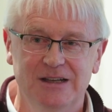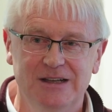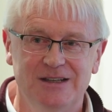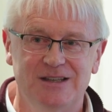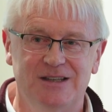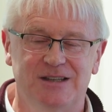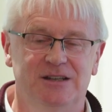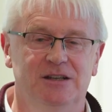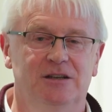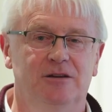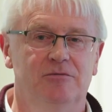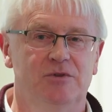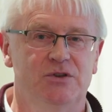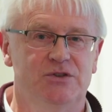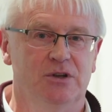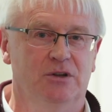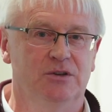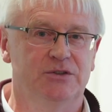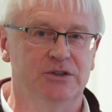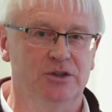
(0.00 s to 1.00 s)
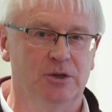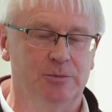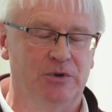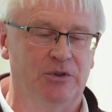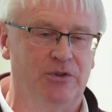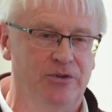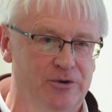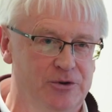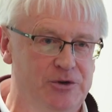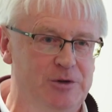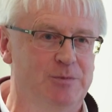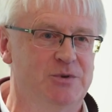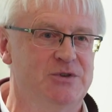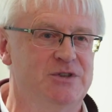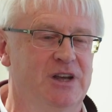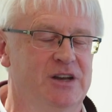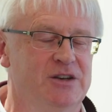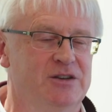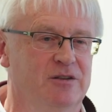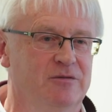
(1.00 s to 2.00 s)
still result in up to
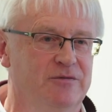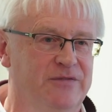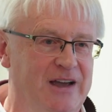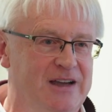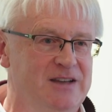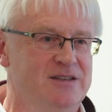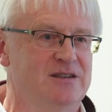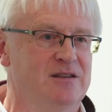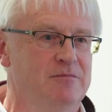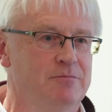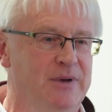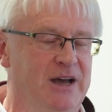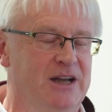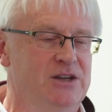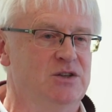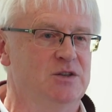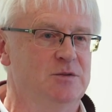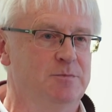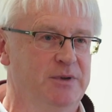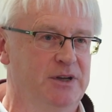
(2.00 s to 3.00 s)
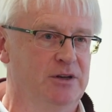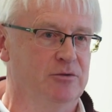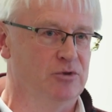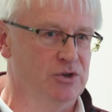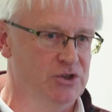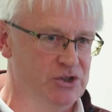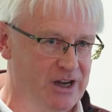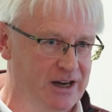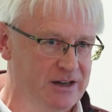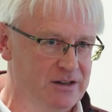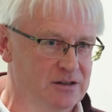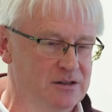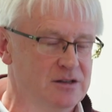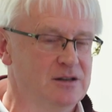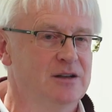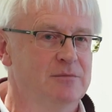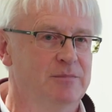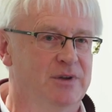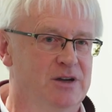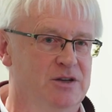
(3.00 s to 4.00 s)
30% of vaccine batches being rejected
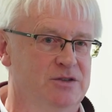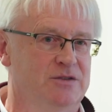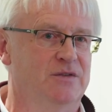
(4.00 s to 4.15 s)
because of